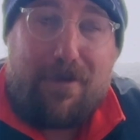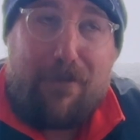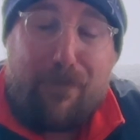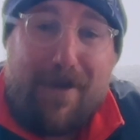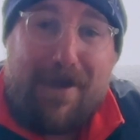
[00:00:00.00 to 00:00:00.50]

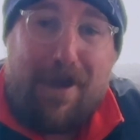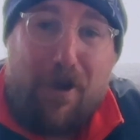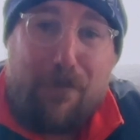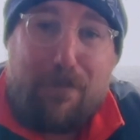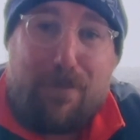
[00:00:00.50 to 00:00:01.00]
really
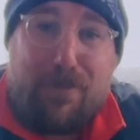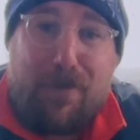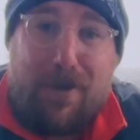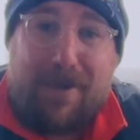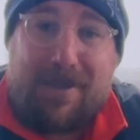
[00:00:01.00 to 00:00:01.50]
hope
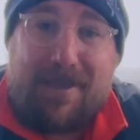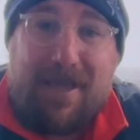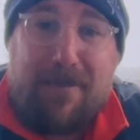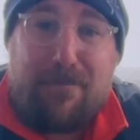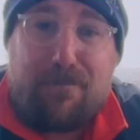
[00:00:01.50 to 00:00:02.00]
that I can
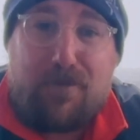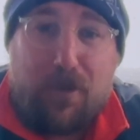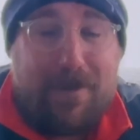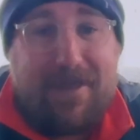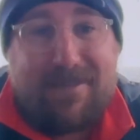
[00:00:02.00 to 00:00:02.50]
keep
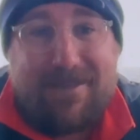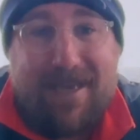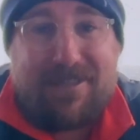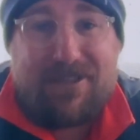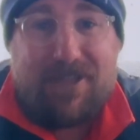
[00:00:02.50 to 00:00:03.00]
doing this
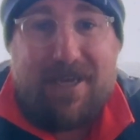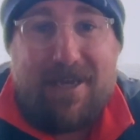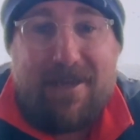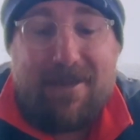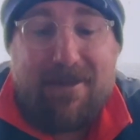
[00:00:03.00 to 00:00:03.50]
next
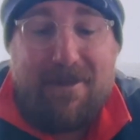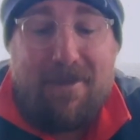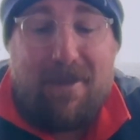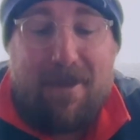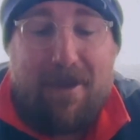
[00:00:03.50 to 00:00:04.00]
year.
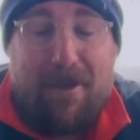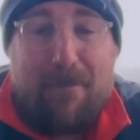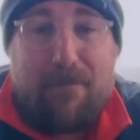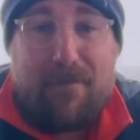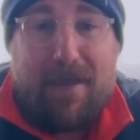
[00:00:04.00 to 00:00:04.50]

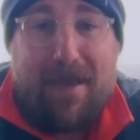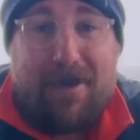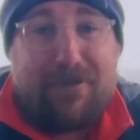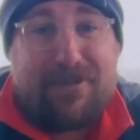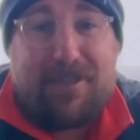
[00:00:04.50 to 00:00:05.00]
And
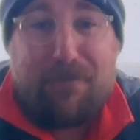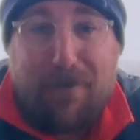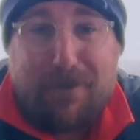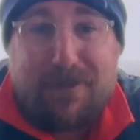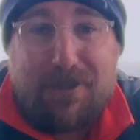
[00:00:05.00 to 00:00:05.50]
I'll see you
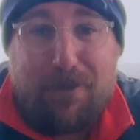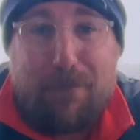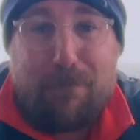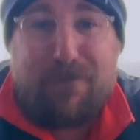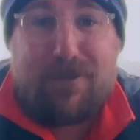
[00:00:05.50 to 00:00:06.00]
very
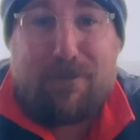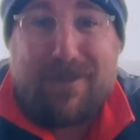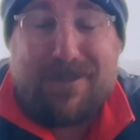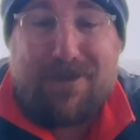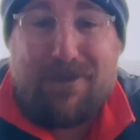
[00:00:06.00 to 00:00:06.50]
soon with some
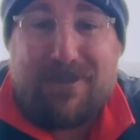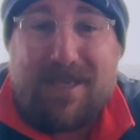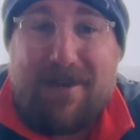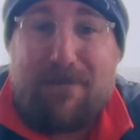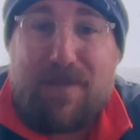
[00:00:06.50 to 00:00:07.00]
winter
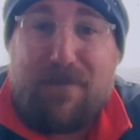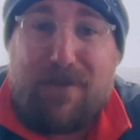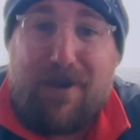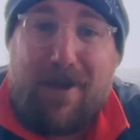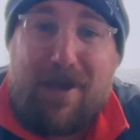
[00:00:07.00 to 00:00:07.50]
content.
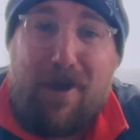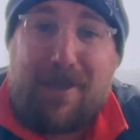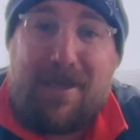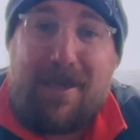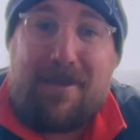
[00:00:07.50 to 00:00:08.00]
If you like
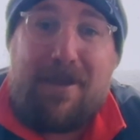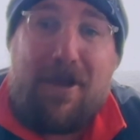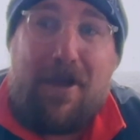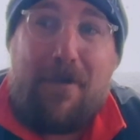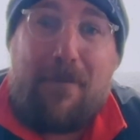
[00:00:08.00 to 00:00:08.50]
hiking,
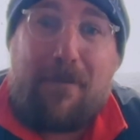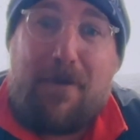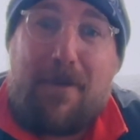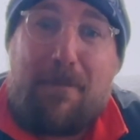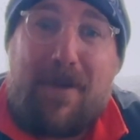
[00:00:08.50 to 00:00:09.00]
I'm
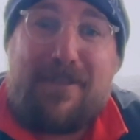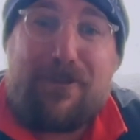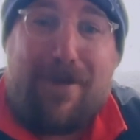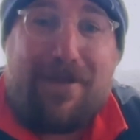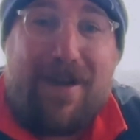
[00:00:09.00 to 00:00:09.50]
going to be
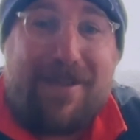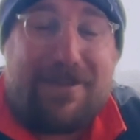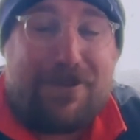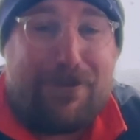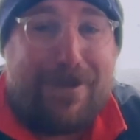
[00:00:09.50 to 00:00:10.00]
based around the Lake
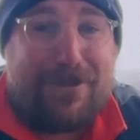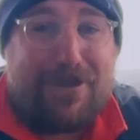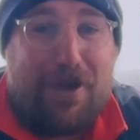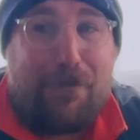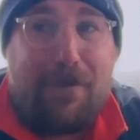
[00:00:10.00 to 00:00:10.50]
District,
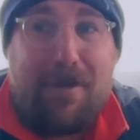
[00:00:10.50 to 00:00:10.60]
so